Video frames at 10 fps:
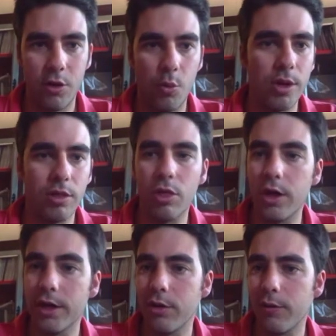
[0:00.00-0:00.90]

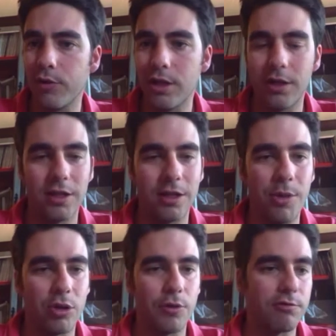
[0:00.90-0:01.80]
1/3 of the
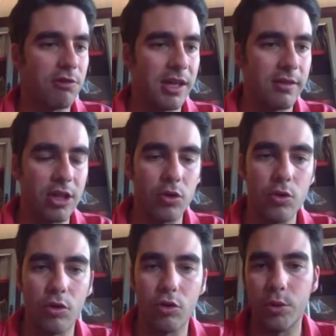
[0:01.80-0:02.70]
amount of glass that
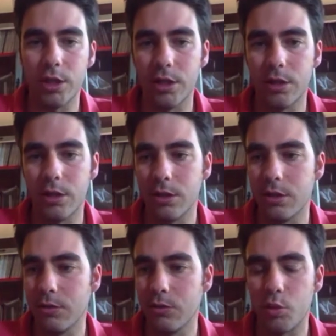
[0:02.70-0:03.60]
you use to
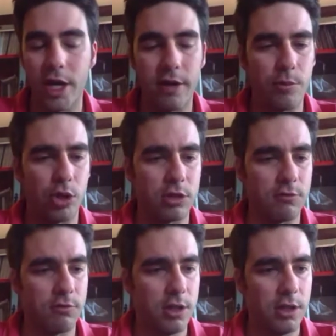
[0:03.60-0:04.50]
a heavy bottle.